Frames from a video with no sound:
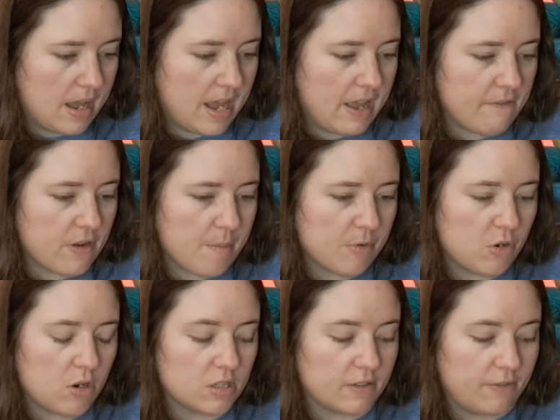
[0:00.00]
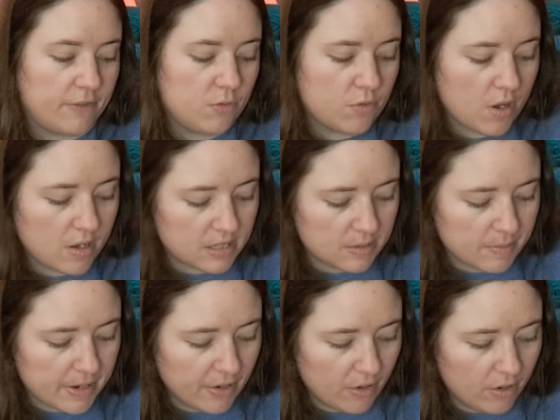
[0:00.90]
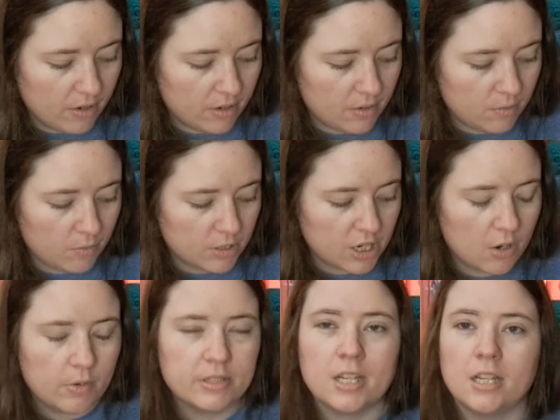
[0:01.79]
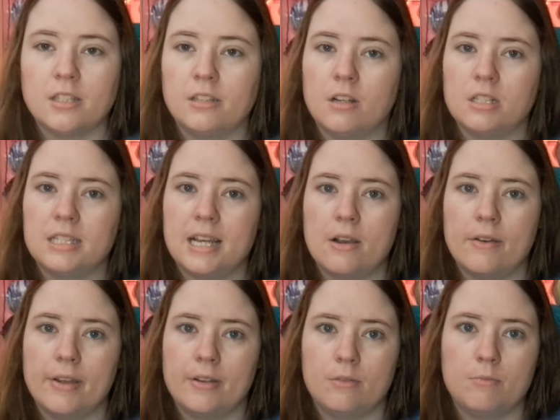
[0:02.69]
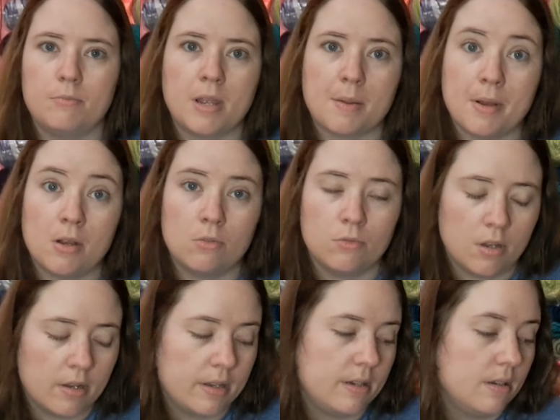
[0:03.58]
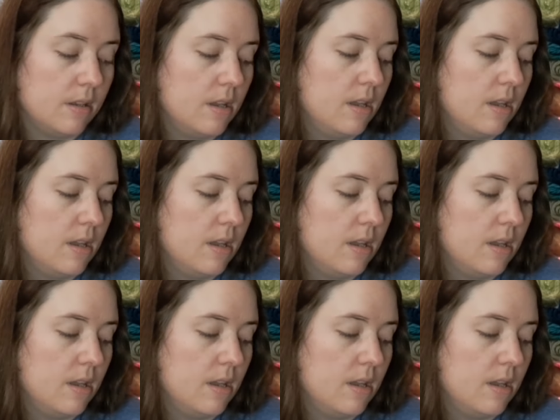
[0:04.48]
I have come across a few knots in my yarn, which I always cut the knots out and make my own knot.